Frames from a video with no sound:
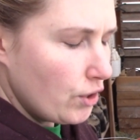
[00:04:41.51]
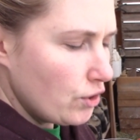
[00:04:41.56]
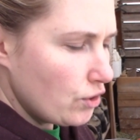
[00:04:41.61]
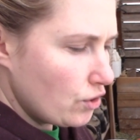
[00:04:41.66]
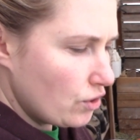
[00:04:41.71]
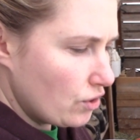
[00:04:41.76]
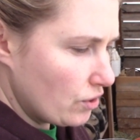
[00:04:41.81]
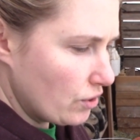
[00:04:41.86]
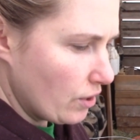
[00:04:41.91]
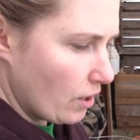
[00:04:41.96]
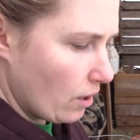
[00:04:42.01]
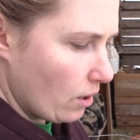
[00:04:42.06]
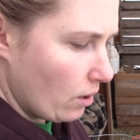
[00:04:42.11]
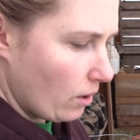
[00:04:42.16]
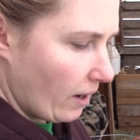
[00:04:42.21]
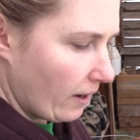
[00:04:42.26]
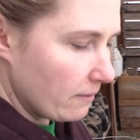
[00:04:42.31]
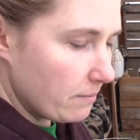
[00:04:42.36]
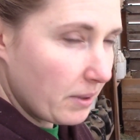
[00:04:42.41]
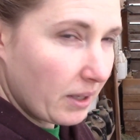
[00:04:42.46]
So
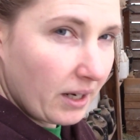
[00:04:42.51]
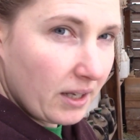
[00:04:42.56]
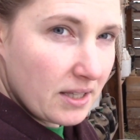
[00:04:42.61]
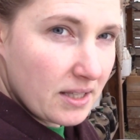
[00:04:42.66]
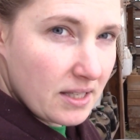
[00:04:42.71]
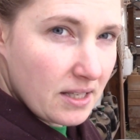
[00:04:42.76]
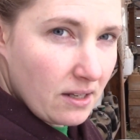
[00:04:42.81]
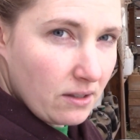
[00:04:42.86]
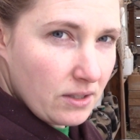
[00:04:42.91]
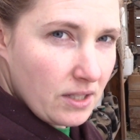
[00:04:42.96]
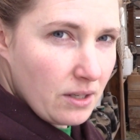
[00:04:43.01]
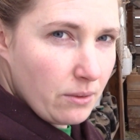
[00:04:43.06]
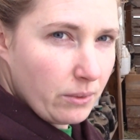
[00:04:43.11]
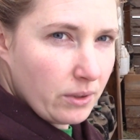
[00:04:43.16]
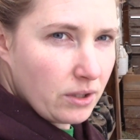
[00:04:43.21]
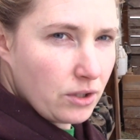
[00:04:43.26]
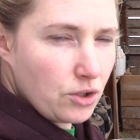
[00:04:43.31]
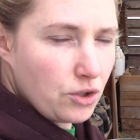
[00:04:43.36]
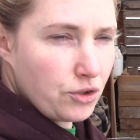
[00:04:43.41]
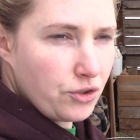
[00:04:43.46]
I've been consulting
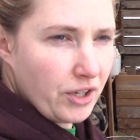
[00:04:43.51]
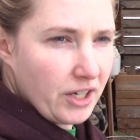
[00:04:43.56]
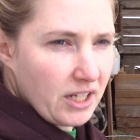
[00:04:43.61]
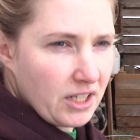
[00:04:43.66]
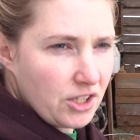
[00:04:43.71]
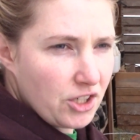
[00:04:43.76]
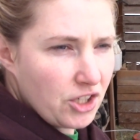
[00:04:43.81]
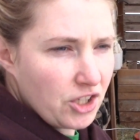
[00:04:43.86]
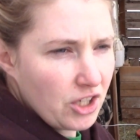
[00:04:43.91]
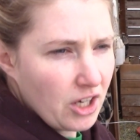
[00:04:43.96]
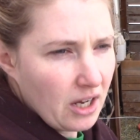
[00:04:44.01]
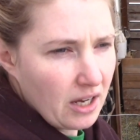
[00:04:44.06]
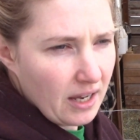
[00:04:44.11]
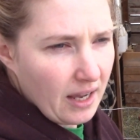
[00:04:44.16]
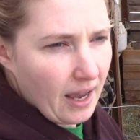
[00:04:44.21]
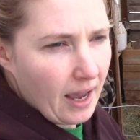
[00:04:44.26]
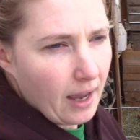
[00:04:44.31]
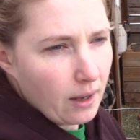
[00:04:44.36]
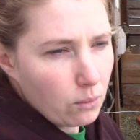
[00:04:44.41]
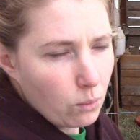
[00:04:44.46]
with Trish
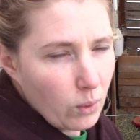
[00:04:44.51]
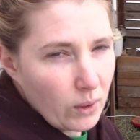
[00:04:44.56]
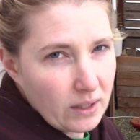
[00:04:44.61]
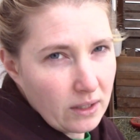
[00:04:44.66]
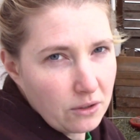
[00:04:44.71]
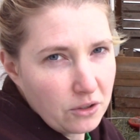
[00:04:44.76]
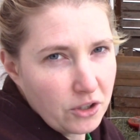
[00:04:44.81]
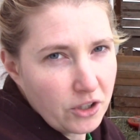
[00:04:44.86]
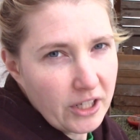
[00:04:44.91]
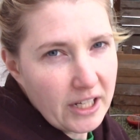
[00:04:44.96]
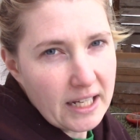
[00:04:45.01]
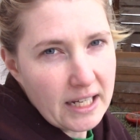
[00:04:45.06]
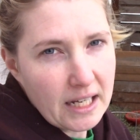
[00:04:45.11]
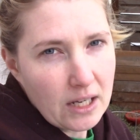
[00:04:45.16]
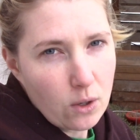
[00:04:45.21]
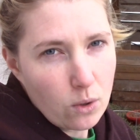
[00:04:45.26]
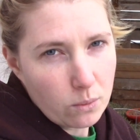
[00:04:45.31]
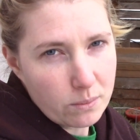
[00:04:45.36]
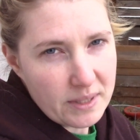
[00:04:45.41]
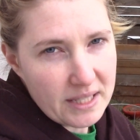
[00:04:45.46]
at Willow Creek
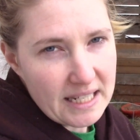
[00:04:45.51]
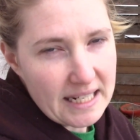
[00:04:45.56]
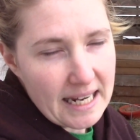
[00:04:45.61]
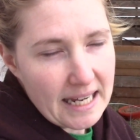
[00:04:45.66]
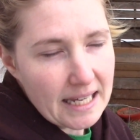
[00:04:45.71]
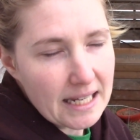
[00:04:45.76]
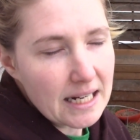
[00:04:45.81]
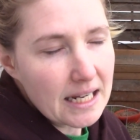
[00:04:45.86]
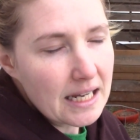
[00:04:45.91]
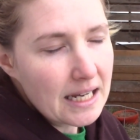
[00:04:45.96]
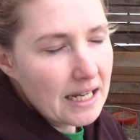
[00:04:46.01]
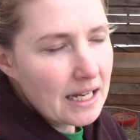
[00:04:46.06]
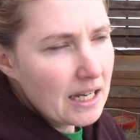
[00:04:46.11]
Homestead,